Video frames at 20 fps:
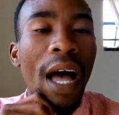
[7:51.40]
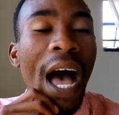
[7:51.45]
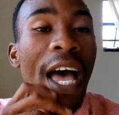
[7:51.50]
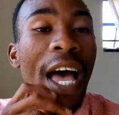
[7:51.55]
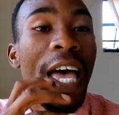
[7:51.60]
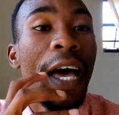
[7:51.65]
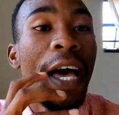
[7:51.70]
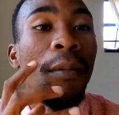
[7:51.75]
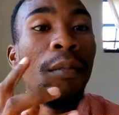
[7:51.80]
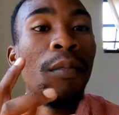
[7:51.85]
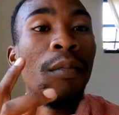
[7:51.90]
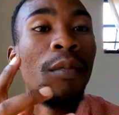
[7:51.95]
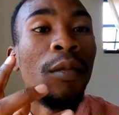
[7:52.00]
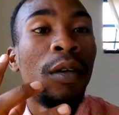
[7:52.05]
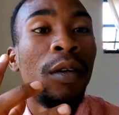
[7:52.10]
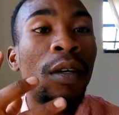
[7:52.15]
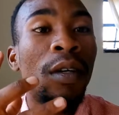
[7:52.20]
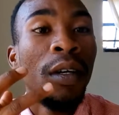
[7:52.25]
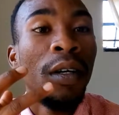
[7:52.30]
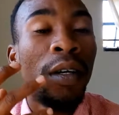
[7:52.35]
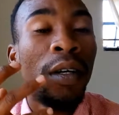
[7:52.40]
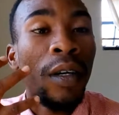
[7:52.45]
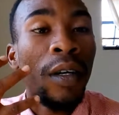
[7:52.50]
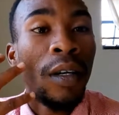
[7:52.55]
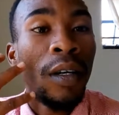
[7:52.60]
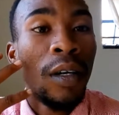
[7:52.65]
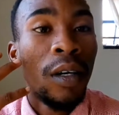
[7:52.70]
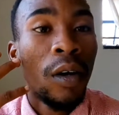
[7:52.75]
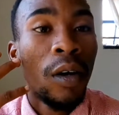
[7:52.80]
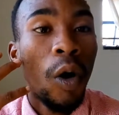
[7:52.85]
I am
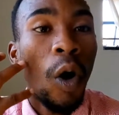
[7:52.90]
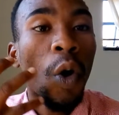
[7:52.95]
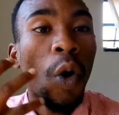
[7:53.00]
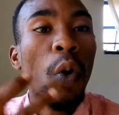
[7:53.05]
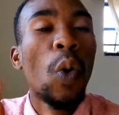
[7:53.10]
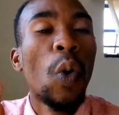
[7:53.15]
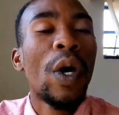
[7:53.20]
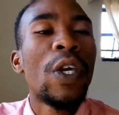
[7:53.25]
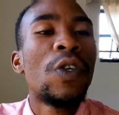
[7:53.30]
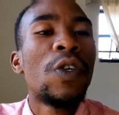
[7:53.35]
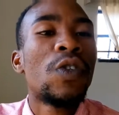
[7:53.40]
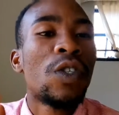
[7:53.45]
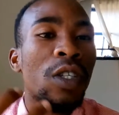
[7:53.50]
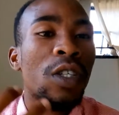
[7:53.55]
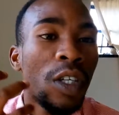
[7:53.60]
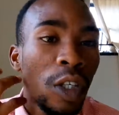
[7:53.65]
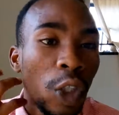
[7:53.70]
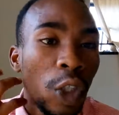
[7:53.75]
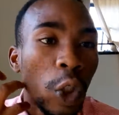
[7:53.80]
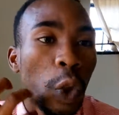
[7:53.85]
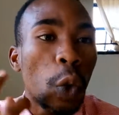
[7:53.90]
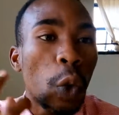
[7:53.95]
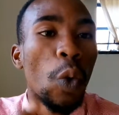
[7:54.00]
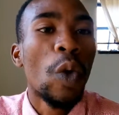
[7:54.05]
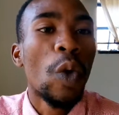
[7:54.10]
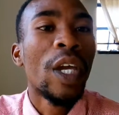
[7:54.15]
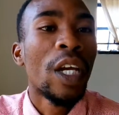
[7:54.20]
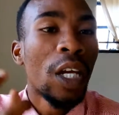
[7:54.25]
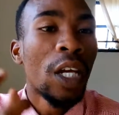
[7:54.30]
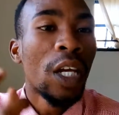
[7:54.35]
always
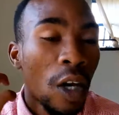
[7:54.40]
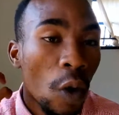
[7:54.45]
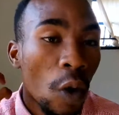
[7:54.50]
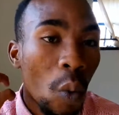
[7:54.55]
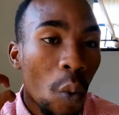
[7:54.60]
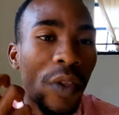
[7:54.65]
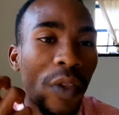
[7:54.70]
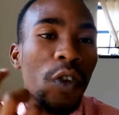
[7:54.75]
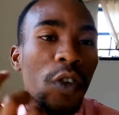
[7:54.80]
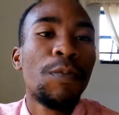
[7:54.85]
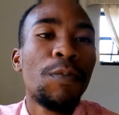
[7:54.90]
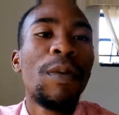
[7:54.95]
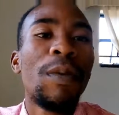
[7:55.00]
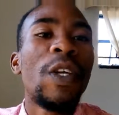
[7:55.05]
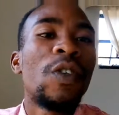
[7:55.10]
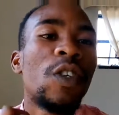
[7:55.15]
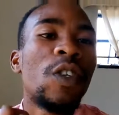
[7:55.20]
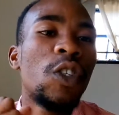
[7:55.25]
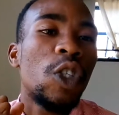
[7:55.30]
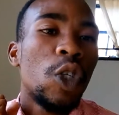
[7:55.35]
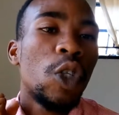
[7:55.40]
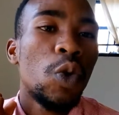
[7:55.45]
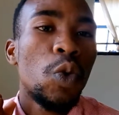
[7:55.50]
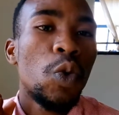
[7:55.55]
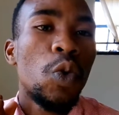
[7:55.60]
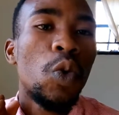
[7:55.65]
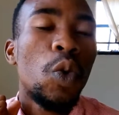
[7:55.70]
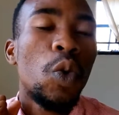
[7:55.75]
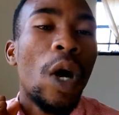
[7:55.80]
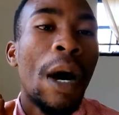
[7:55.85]
doing what pleases
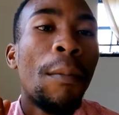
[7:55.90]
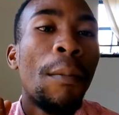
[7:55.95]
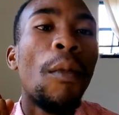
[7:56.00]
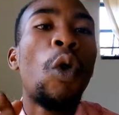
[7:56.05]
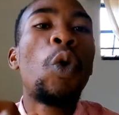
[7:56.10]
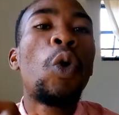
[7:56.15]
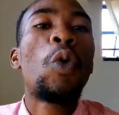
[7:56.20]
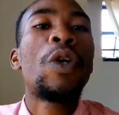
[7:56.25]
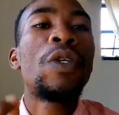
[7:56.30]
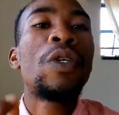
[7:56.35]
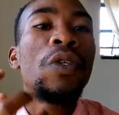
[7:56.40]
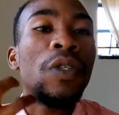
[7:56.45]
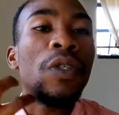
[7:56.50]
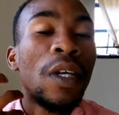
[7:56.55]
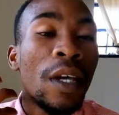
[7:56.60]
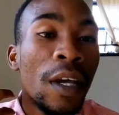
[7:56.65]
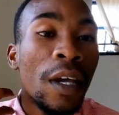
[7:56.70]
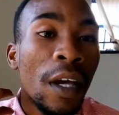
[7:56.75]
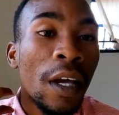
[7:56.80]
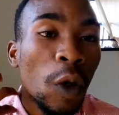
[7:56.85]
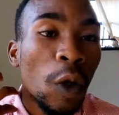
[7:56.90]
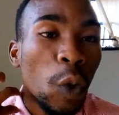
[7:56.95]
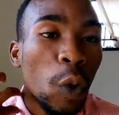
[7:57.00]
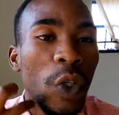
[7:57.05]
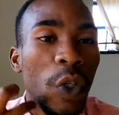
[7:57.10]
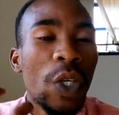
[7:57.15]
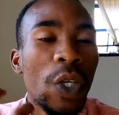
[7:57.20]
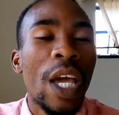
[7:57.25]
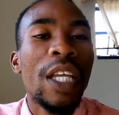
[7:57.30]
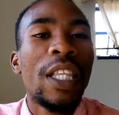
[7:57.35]
you. I'm always
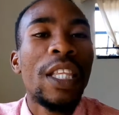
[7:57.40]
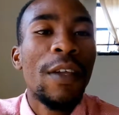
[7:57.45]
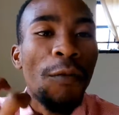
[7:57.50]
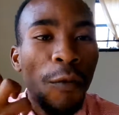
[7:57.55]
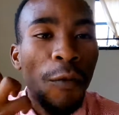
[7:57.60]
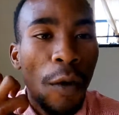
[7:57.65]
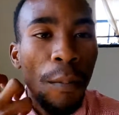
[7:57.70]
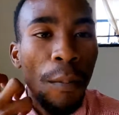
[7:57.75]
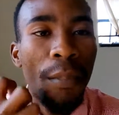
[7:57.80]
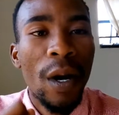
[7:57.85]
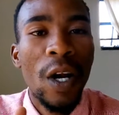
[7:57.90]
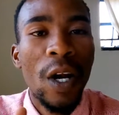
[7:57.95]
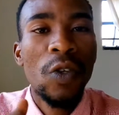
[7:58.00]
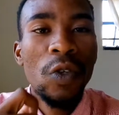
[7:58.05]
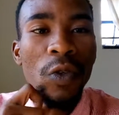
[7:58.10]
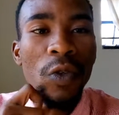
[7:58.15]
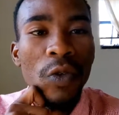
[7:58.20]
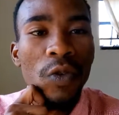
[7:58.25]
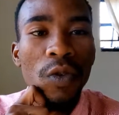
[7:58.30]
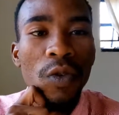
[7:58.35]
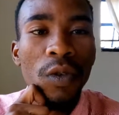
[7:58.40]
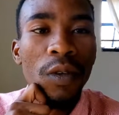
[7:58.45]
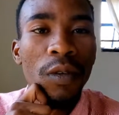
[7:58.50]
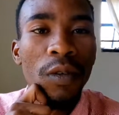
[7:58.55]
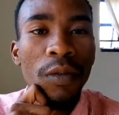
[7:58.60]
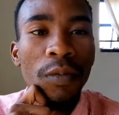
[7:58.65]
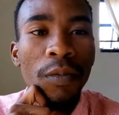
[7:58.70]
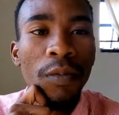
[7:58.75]
creating from presence.